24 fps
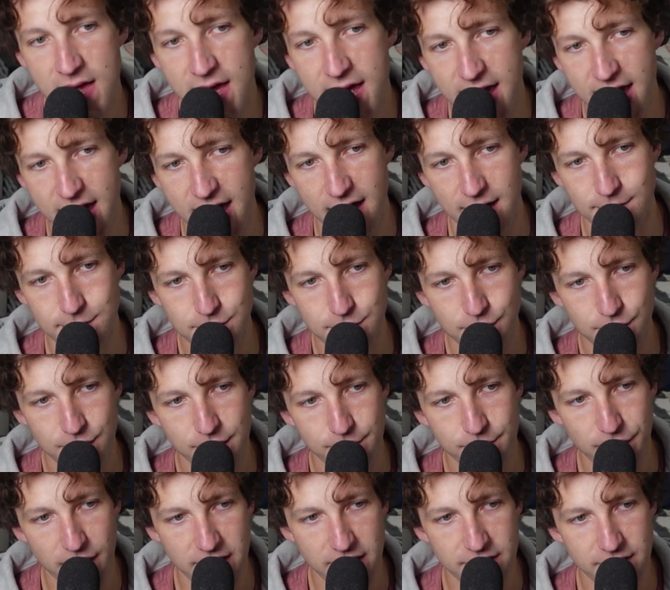It helps when you
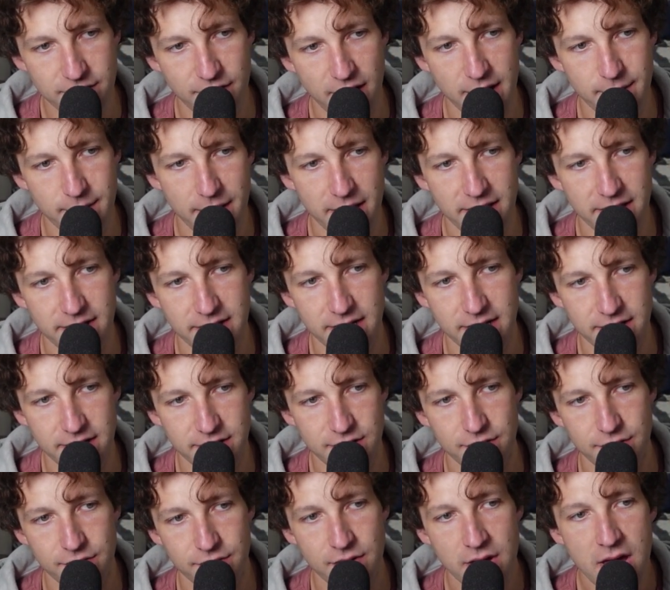play the right melody
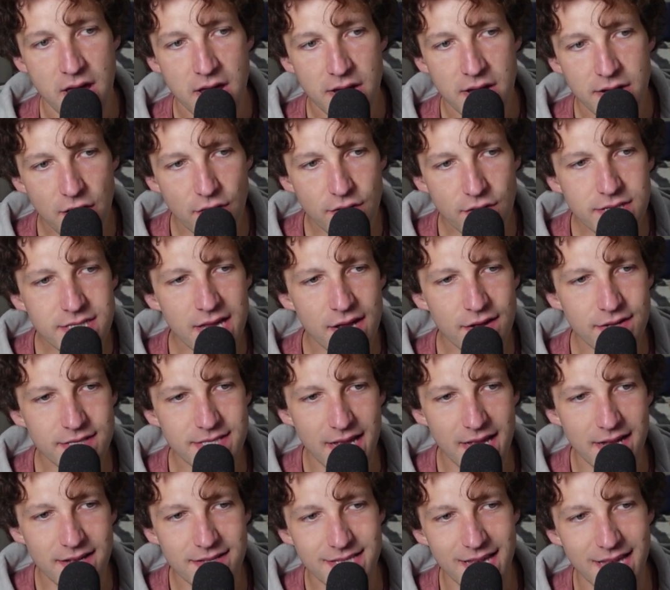too. Notice how it
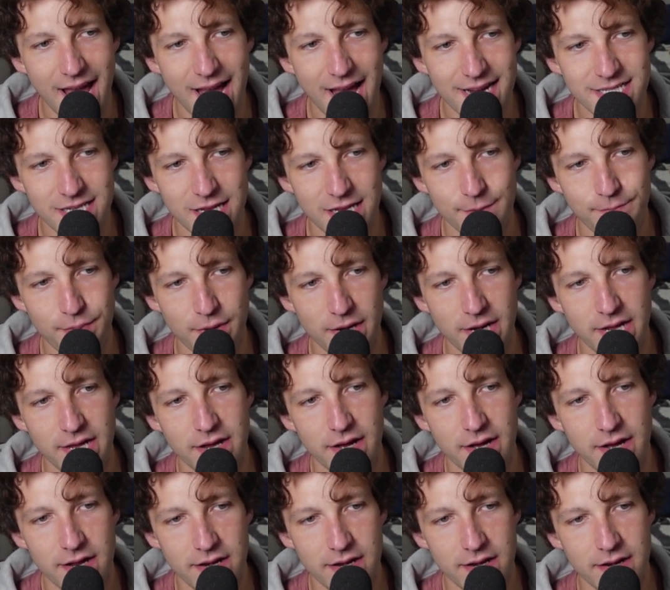sounds actually pretty
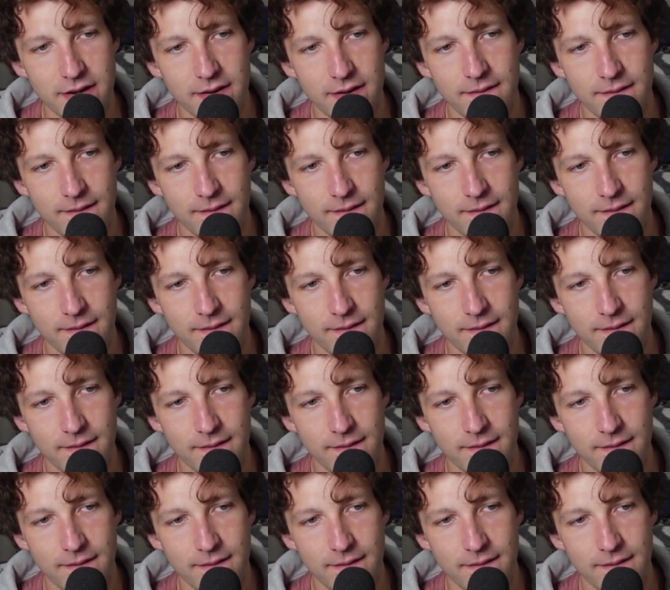good.